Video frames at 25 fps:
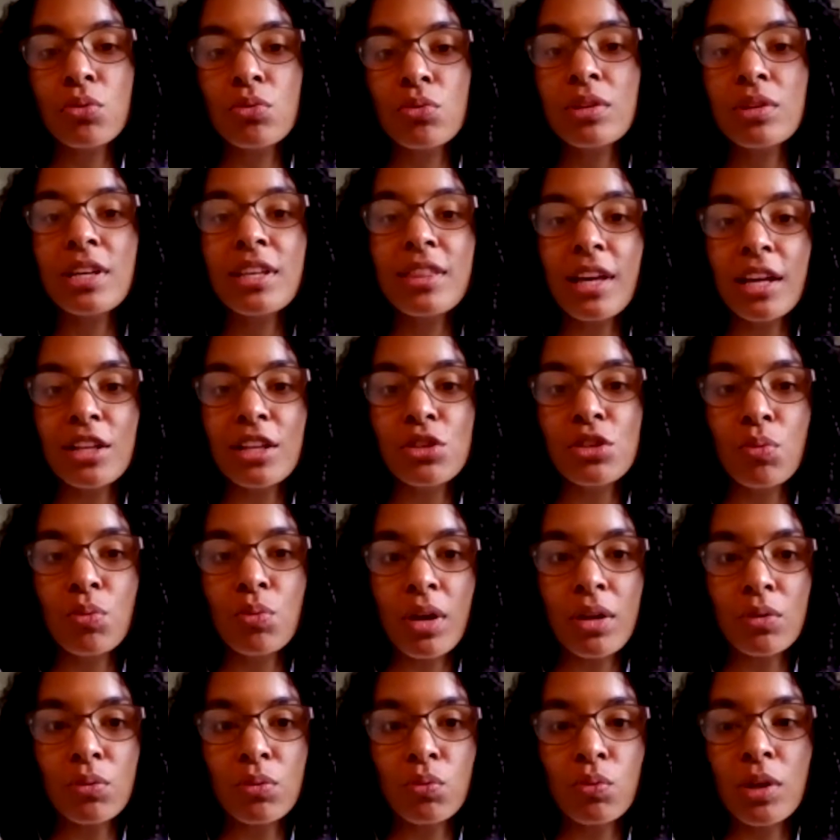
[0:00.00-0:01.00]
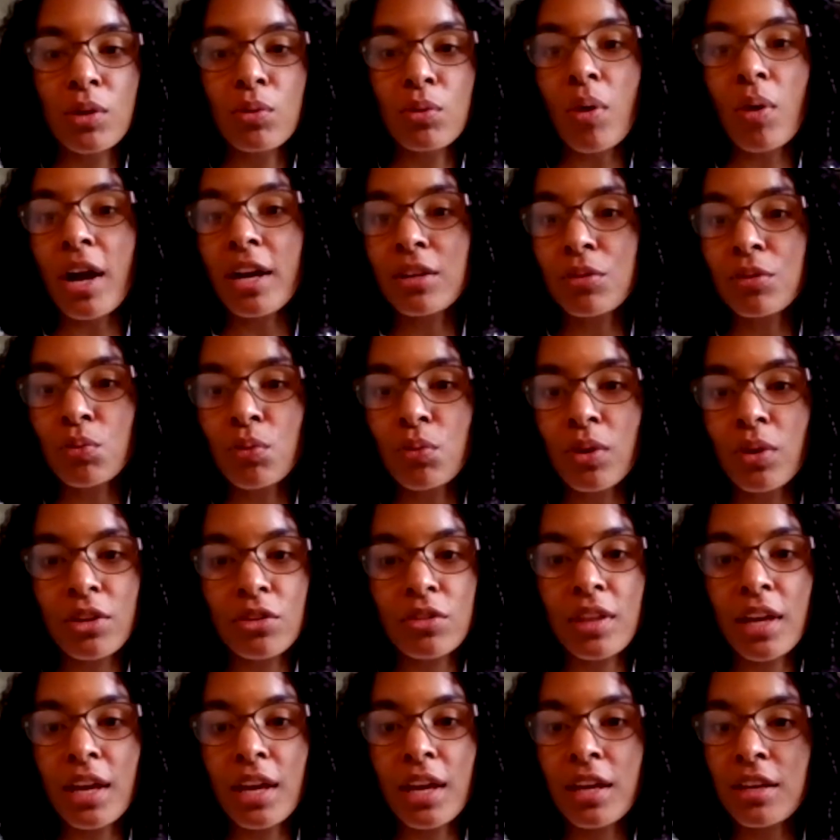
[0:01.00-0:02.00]
really, that's what we want,
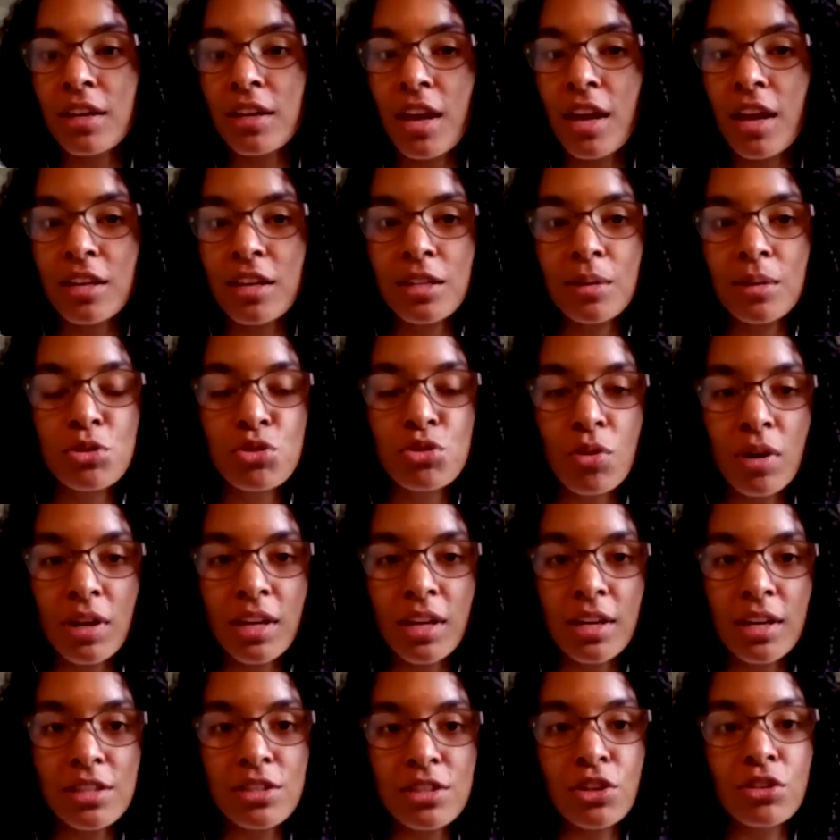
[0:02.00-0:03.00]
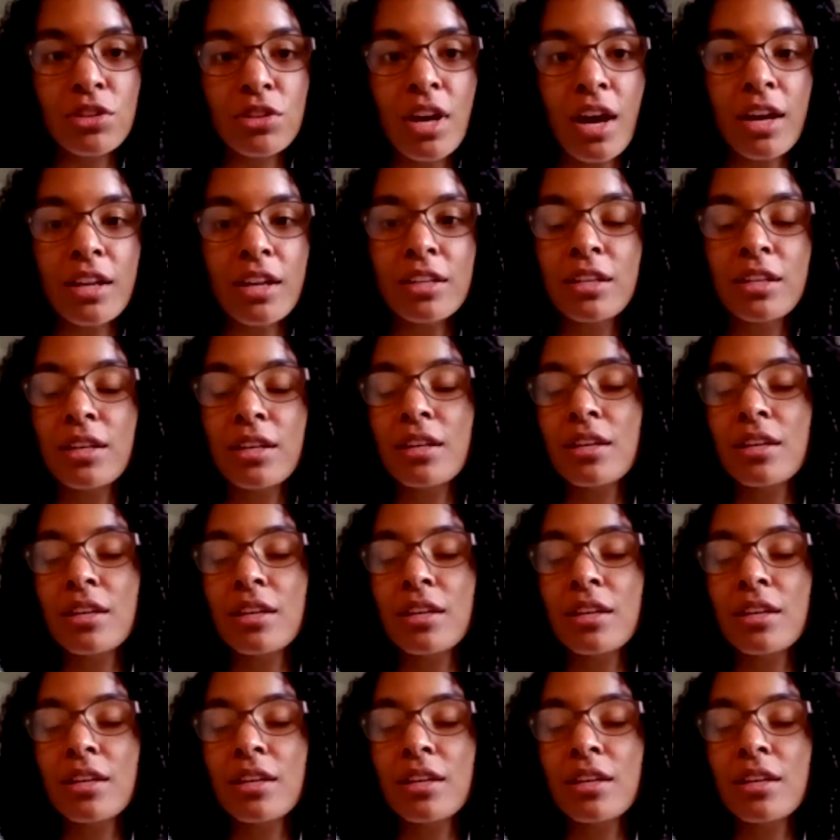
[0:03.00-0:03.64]
whether they end up joining us or not.